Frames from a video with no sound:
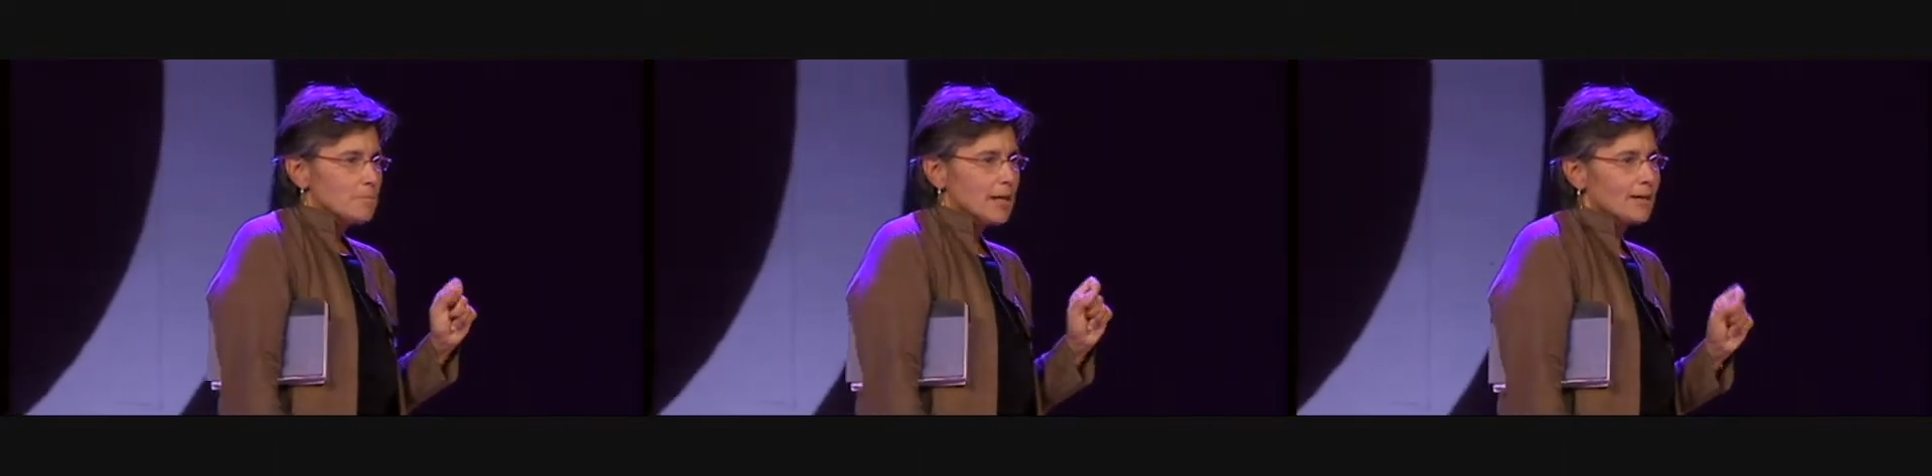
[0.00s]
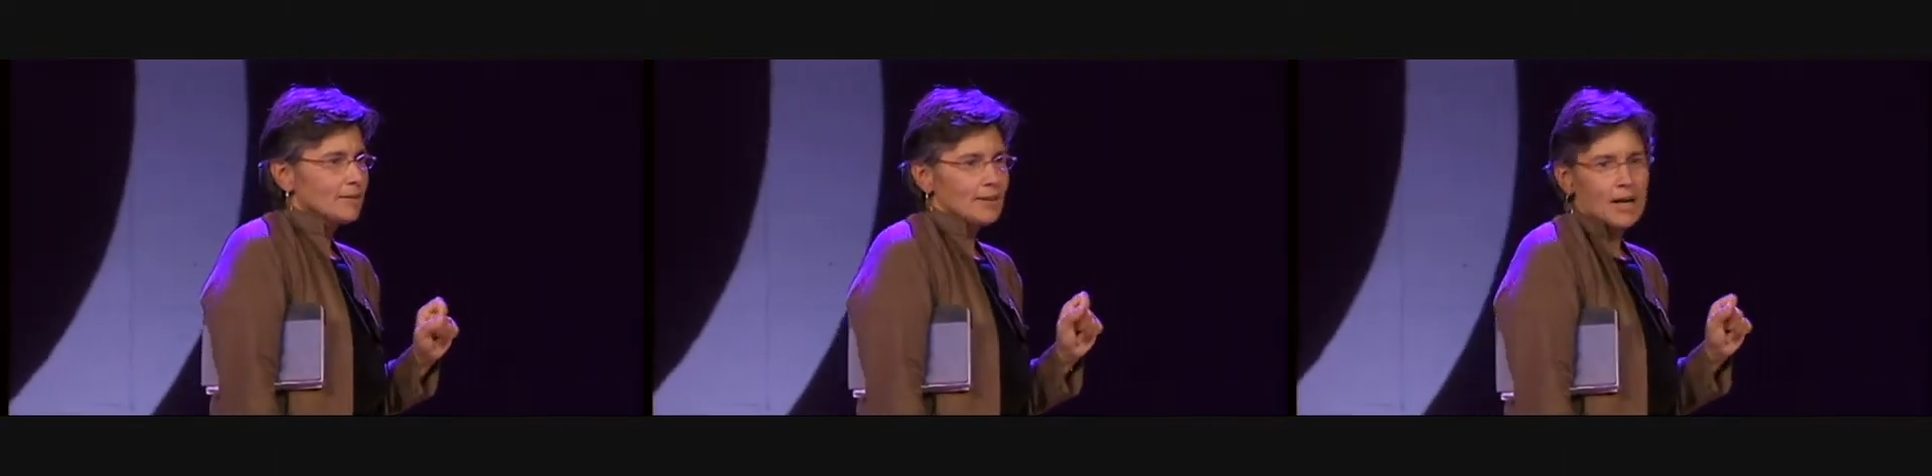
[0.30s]

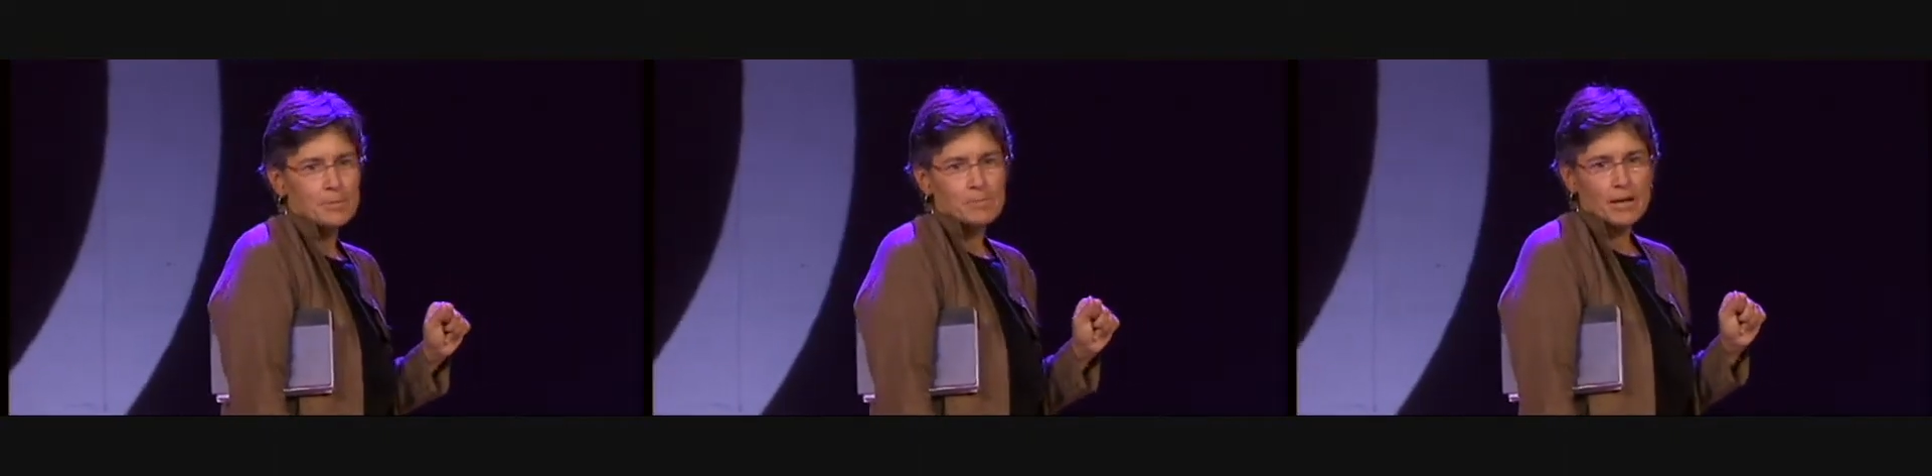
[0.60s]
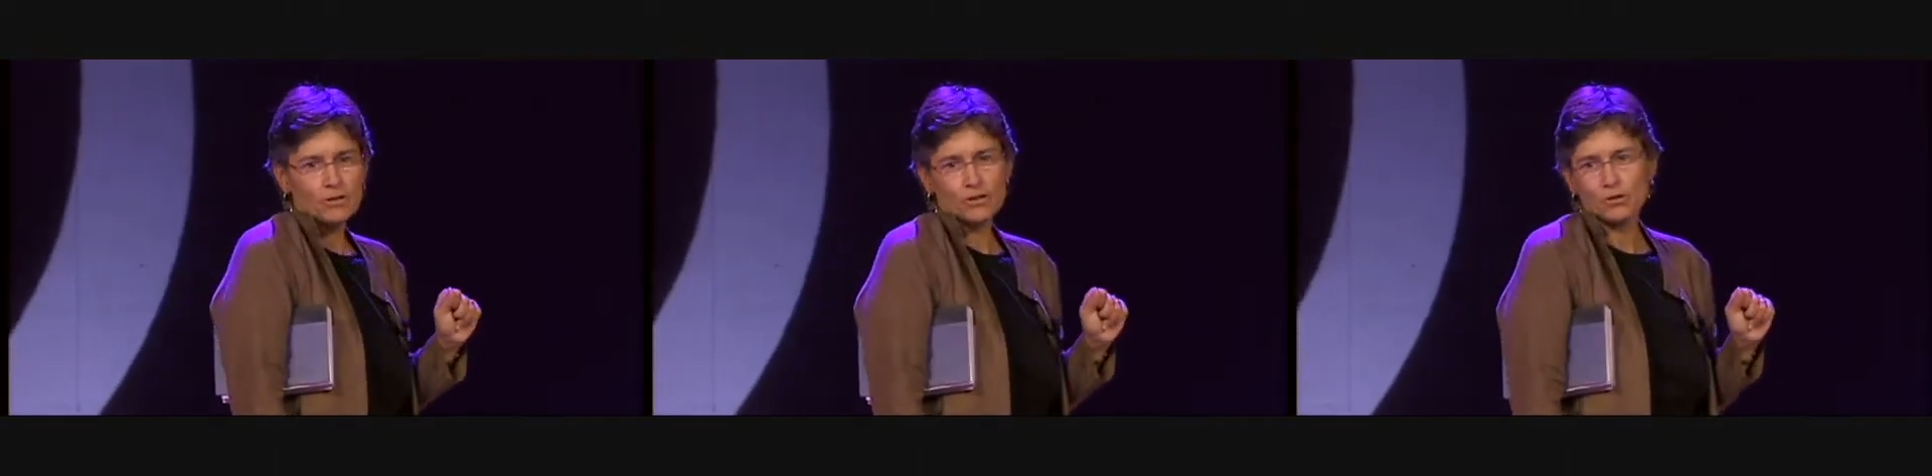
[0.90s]
because I'm
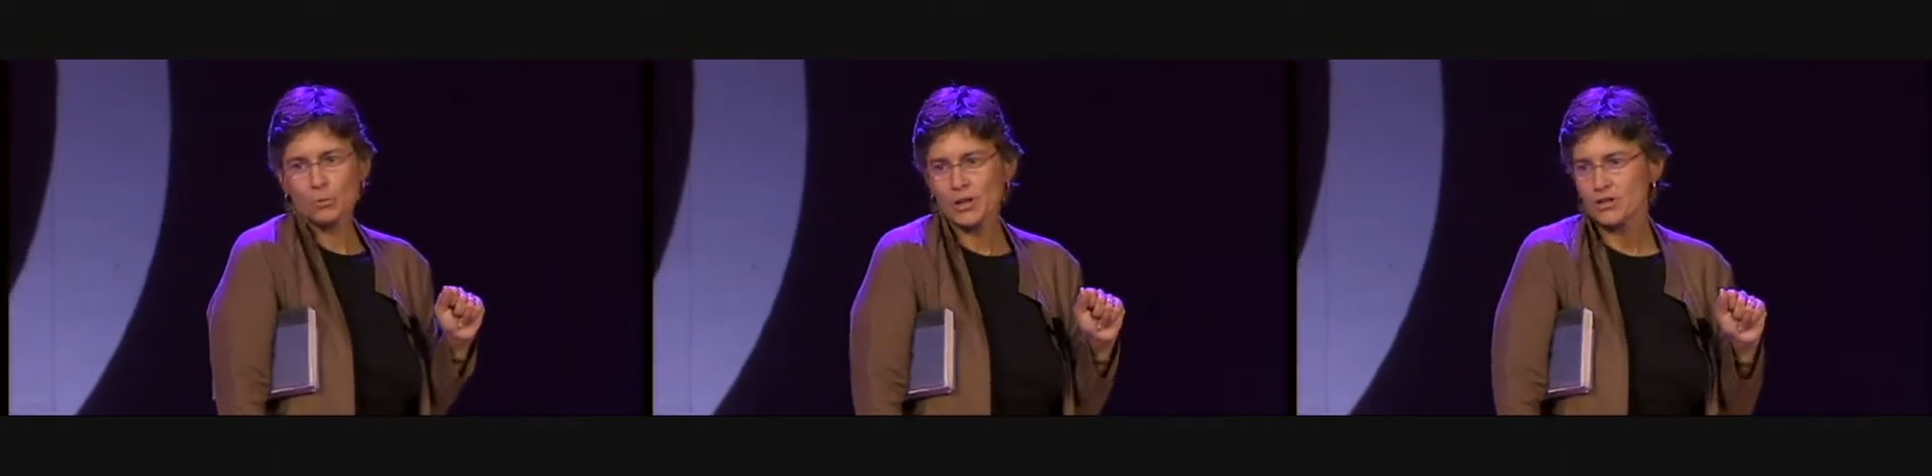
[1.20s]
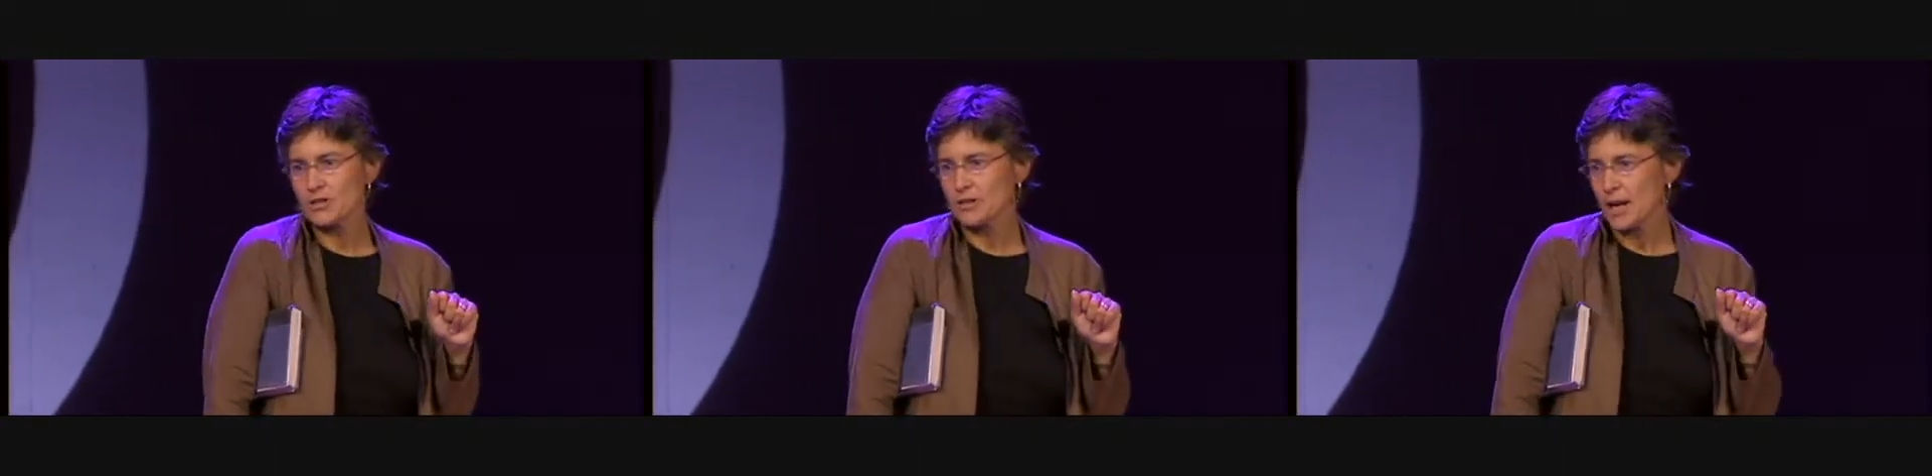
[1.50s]
about to switch